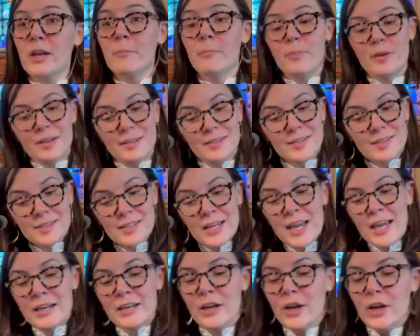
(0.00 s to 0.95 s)
but
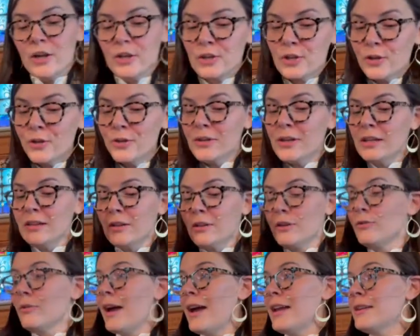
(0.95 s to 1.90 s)
instead, turning the
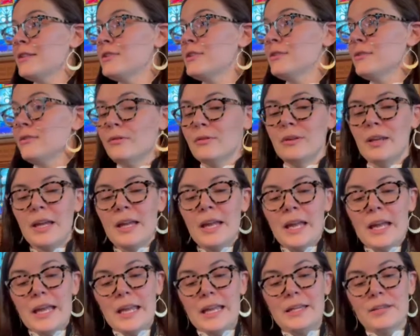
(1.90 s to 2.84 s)
gratitude
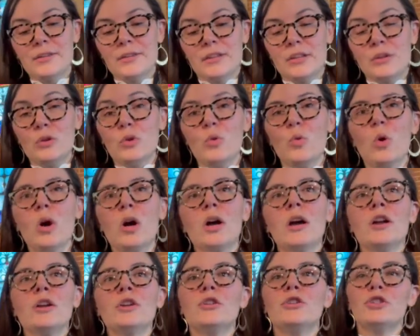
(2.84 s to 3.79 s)
into
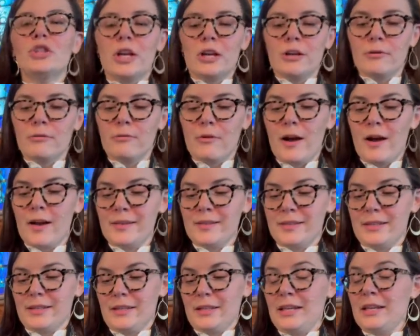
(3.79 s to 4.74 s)

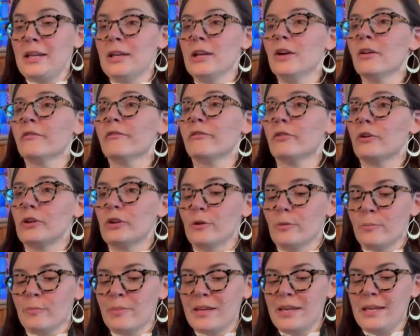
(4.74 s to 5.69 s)
generosity for
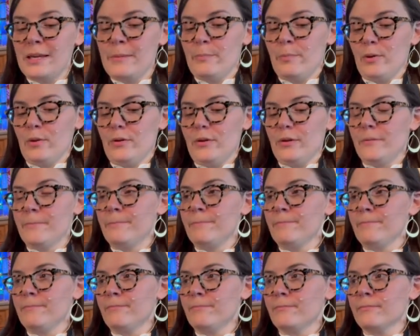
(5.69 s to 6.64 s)
your people.
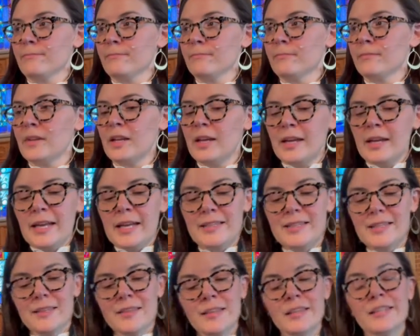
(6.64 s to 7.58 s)

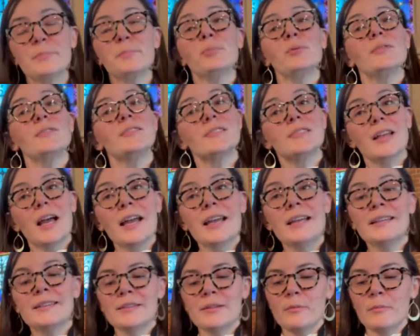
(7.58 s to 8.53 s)
It's in this
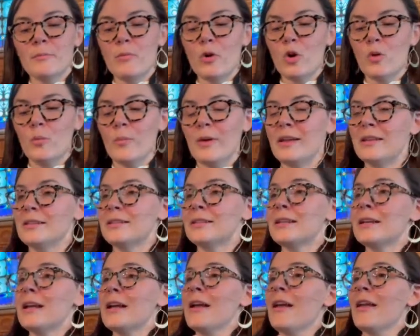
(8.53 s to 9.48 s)
precise moment
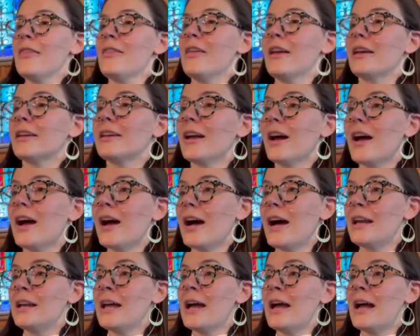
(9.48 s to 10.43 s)
that
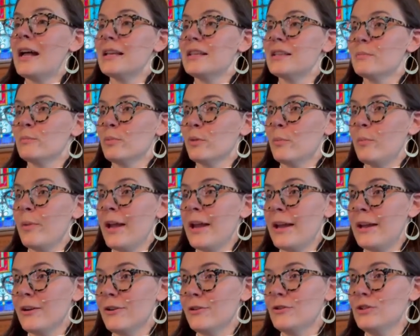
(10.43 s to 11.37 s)
God has
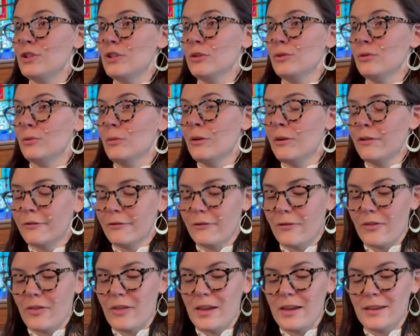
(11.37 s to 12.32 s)
prepared you
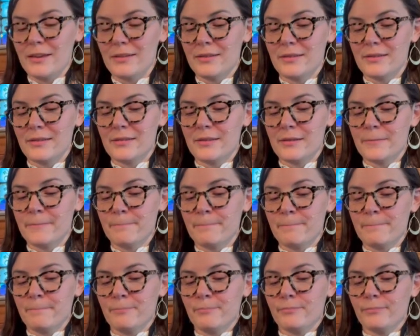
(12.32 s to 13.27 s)
for this.